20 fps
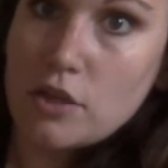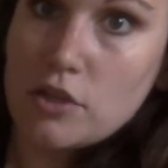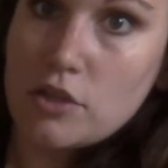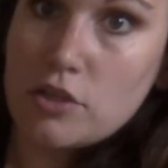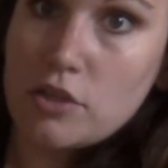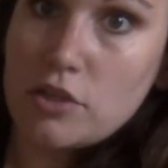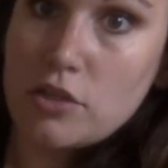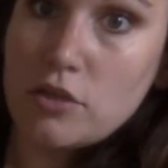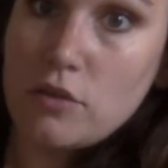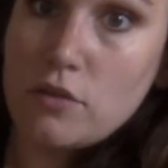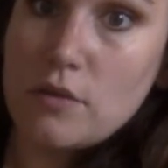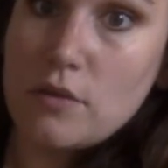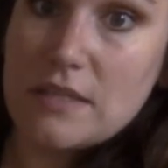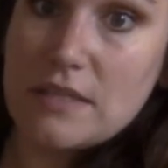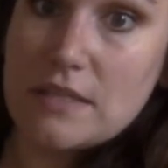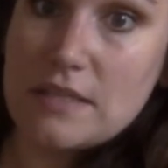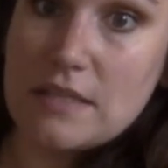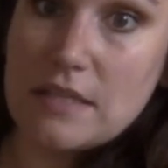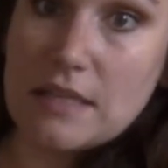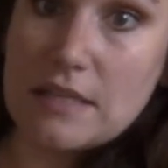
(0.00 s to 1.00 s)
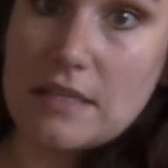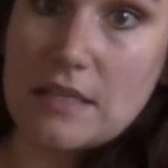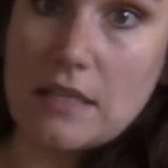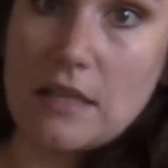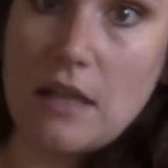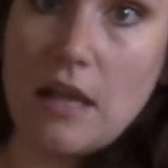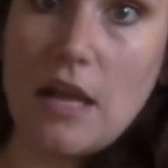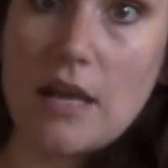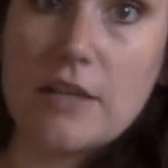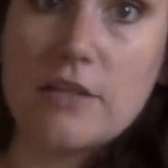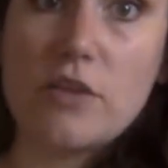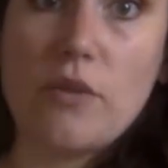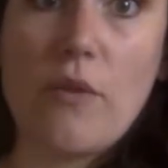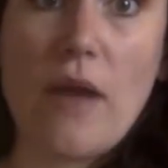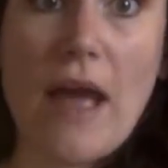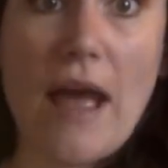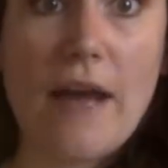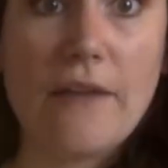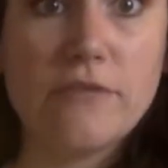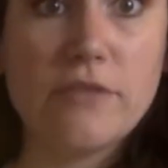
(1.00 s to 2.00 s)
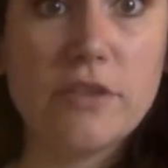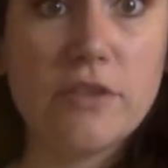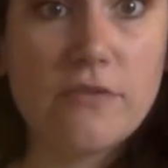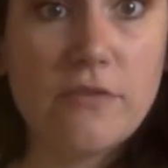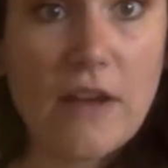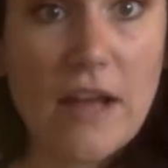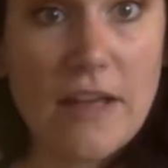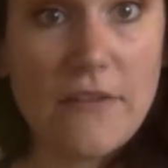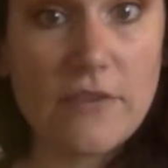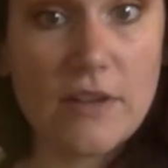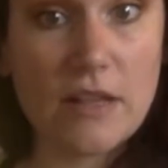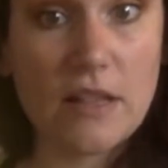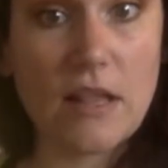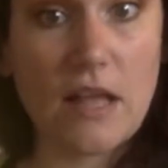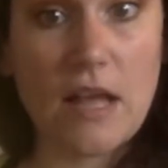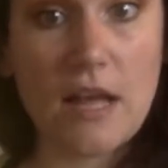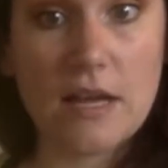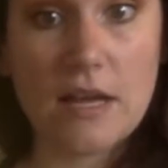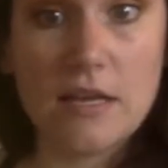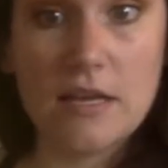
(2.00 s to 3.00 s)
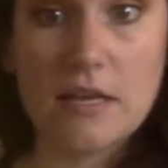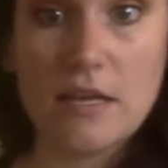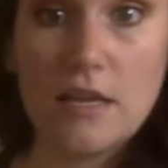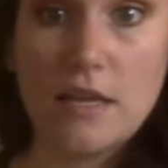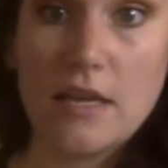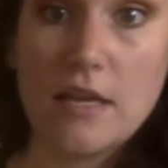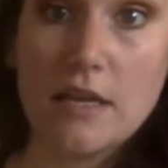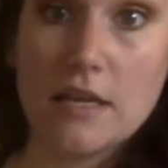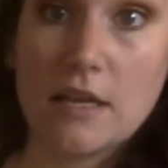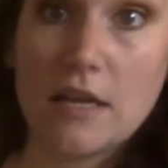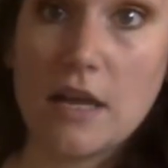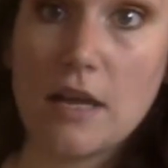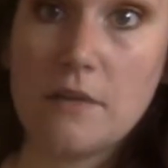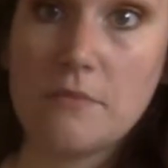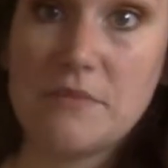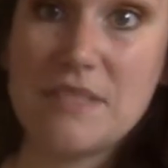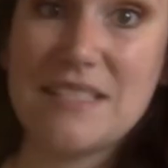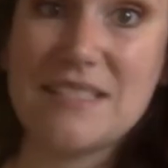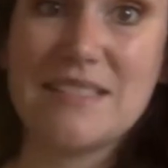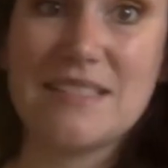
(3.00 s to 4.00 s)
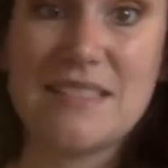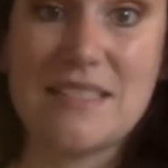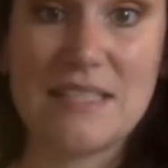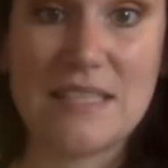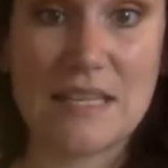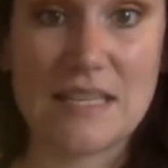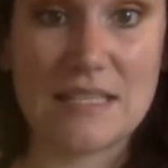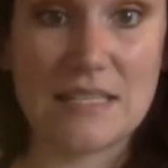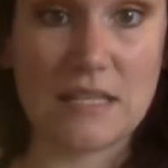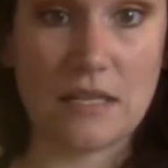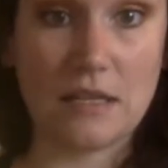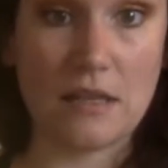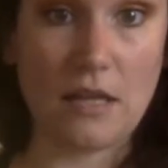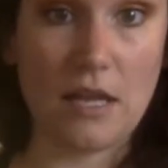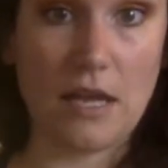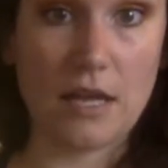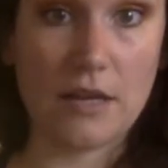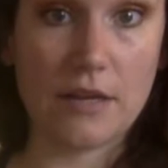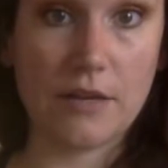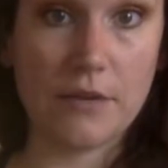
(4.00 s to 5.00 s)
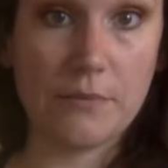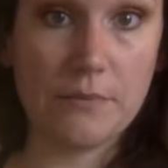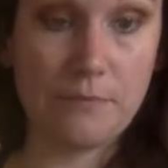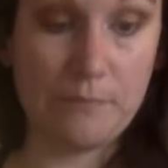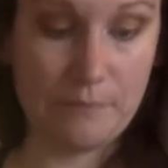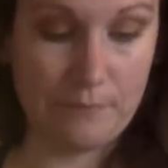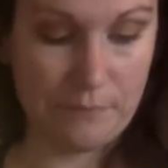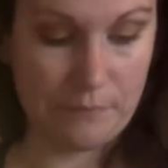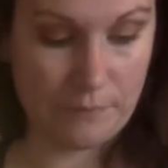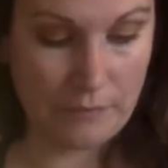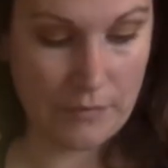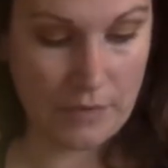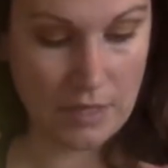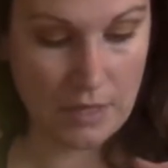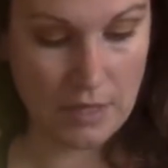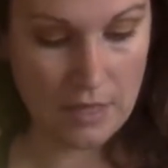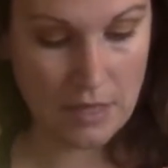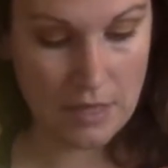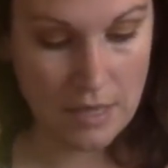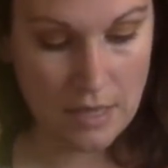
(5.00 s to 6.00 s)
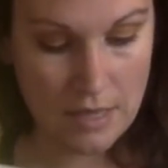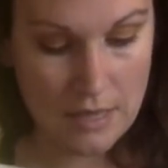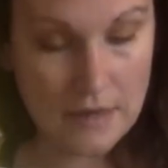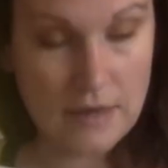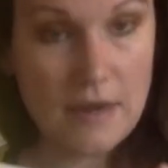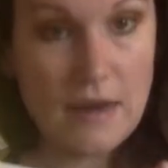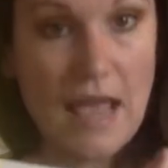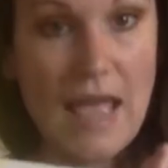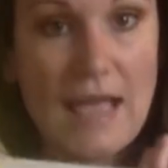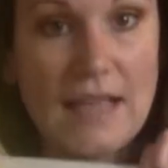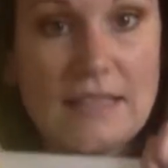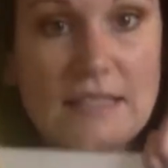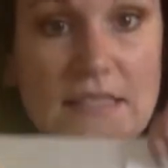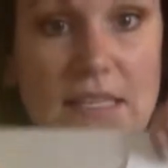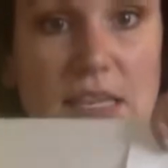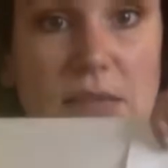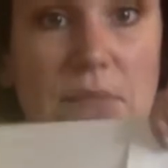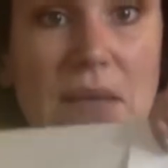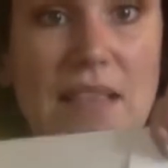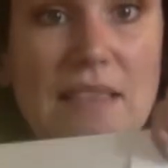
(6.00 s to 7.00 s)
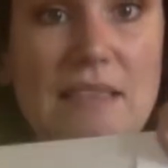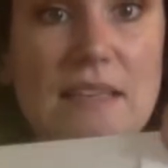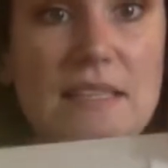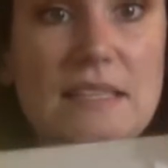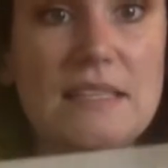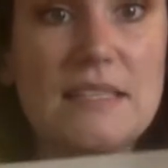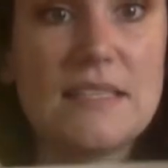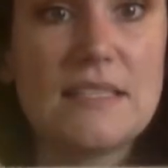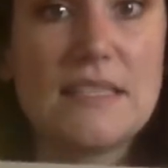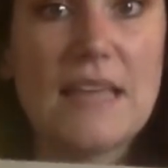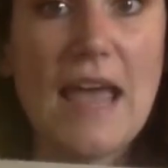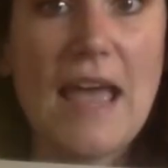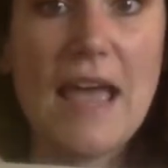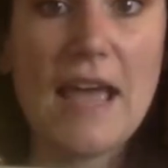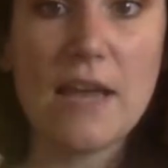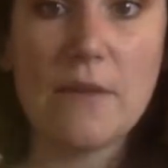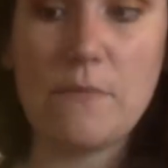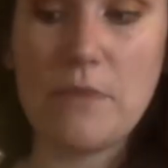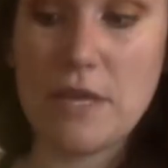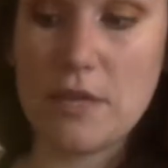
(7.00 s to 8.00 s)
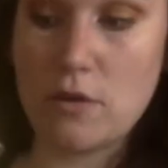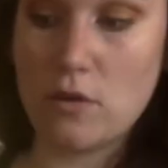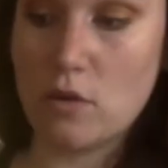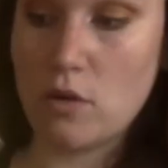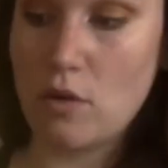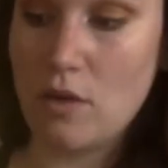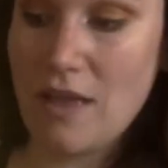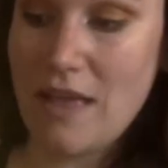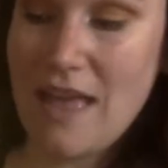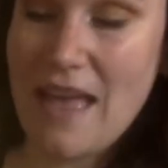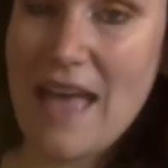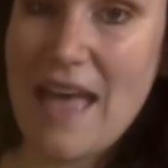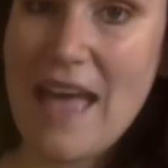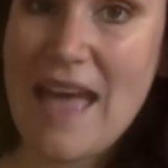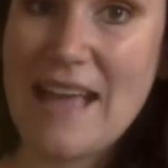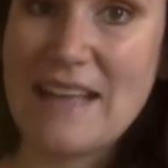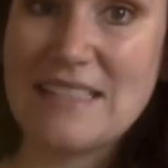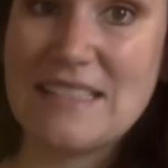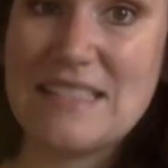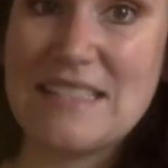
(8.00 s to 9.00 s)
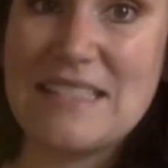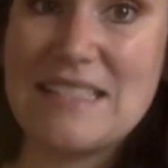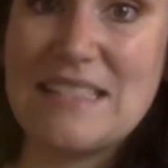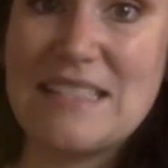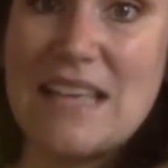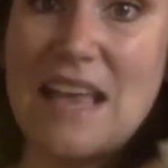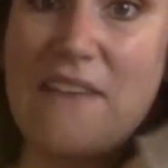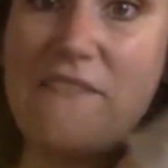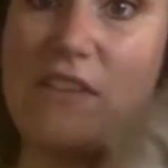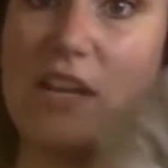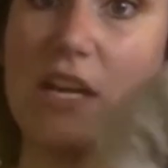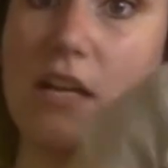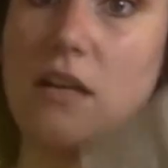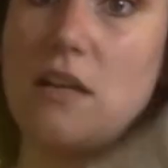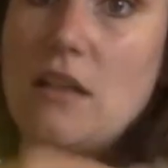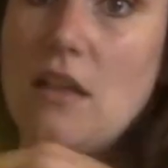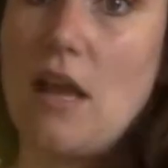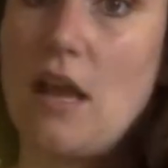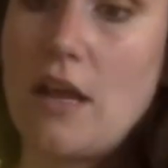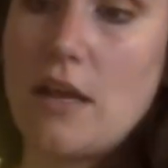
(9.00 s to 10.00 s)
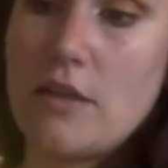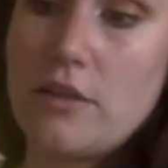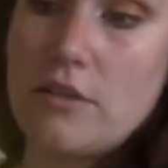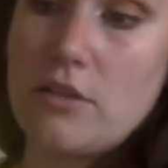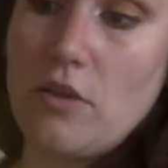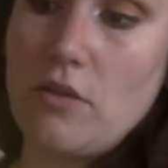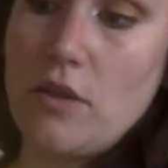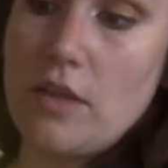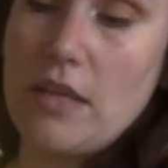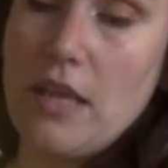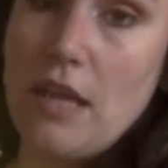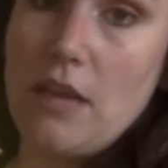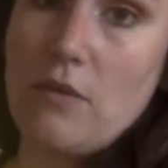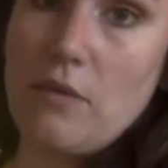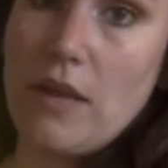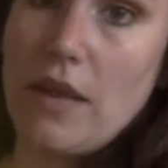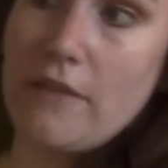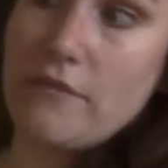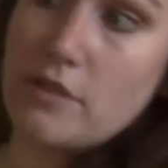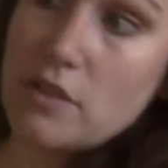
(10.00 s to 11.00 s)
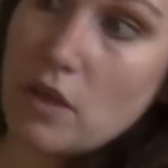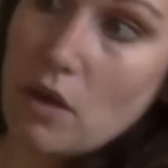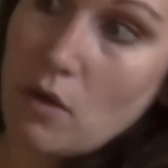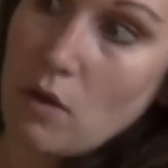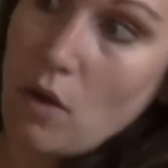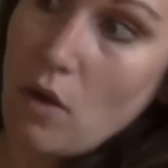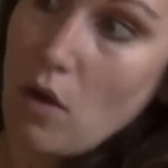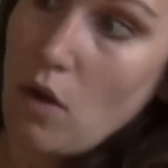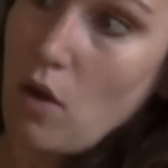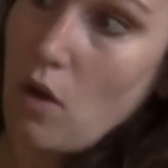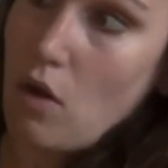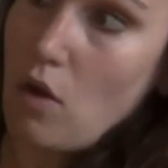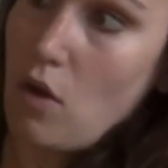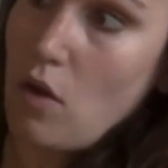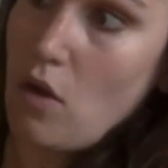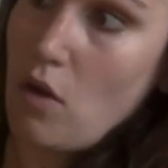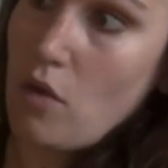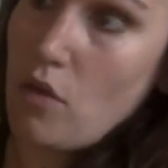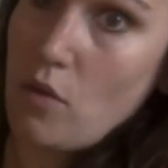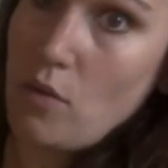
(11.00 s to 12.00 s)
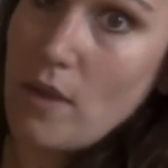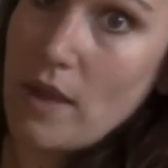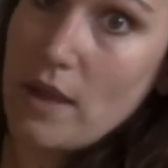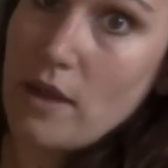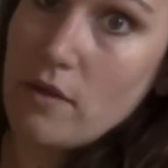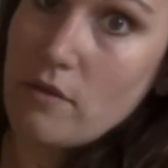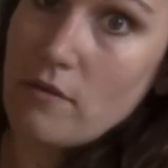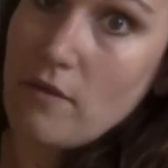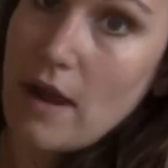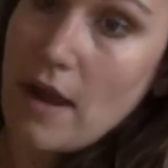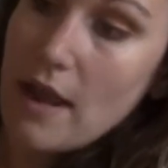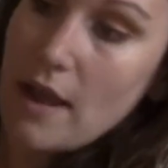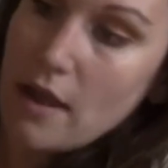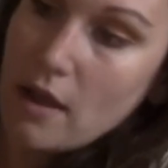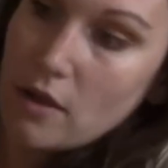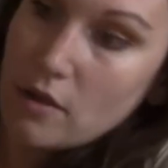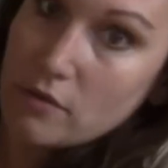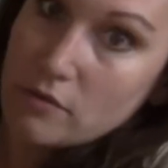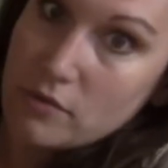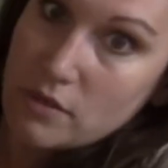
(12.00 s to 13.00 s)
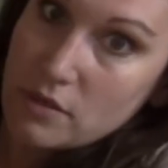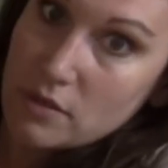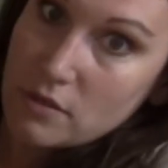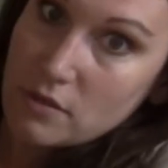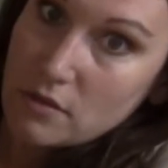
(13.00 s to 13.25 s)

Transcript: to 6 o'clock. So after 5 o'clock comes 6 o'clock. Next, he met the stag beetle at 7 o'clock. So again, we have to go all the way around